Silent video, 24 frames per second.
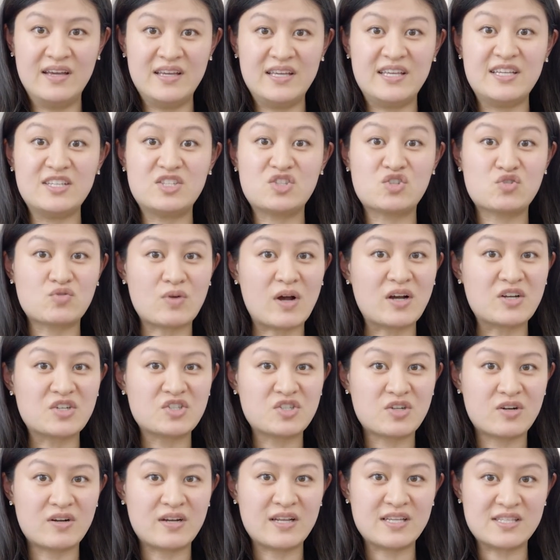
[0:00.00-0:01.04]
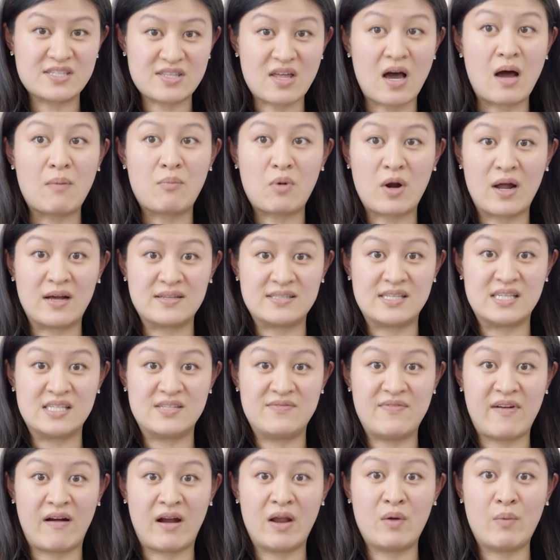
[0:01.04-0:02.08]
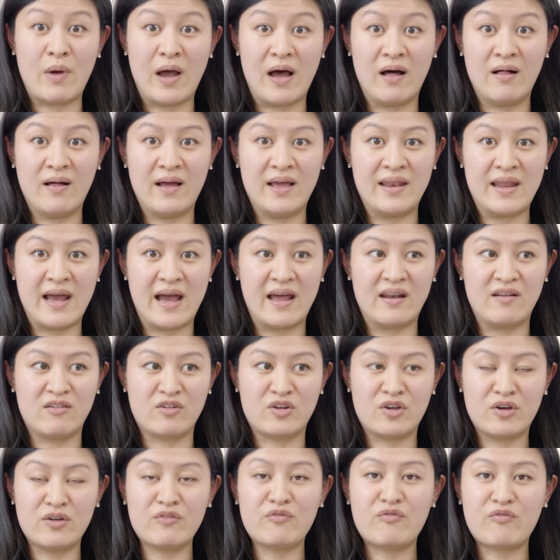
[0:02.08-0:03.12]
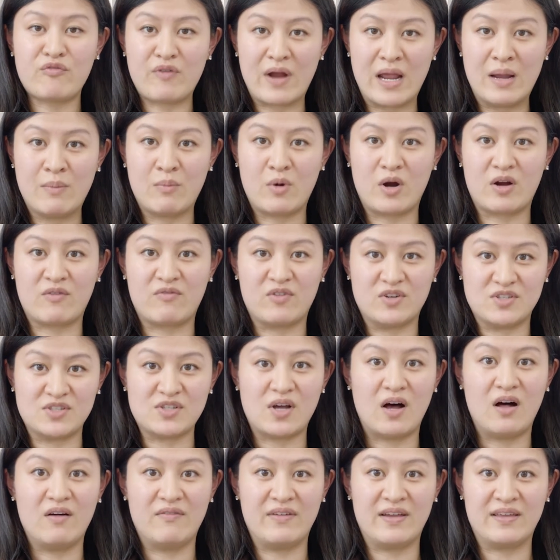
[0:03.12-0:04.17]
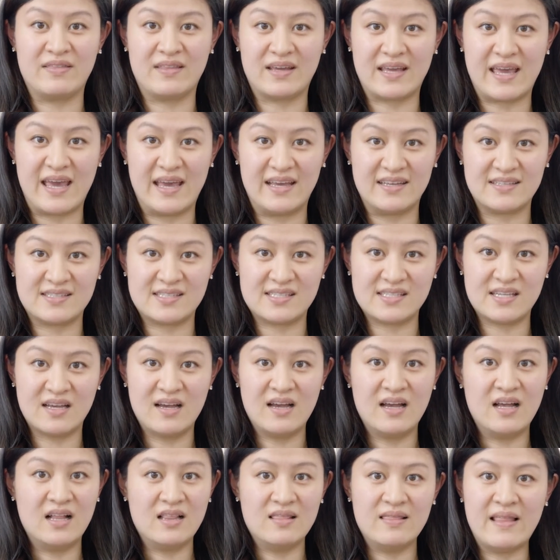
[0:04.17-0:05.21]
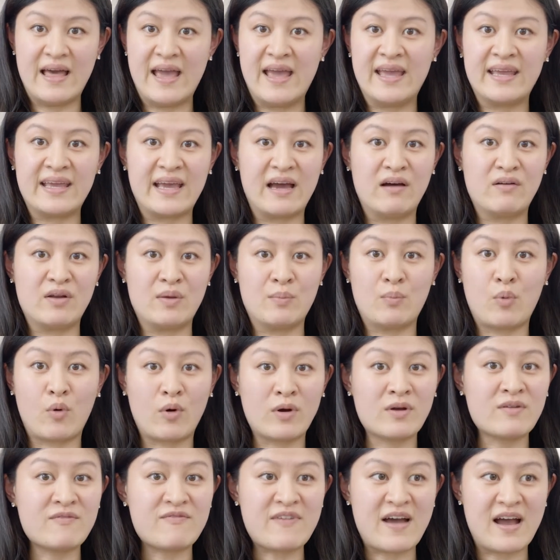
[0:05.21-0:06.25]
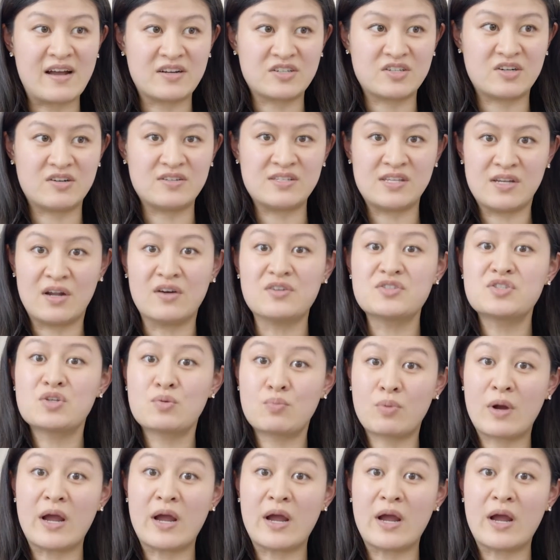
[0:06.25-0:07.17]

He structured his thought process very well and had a good framework for solving the case, laying out important factors and also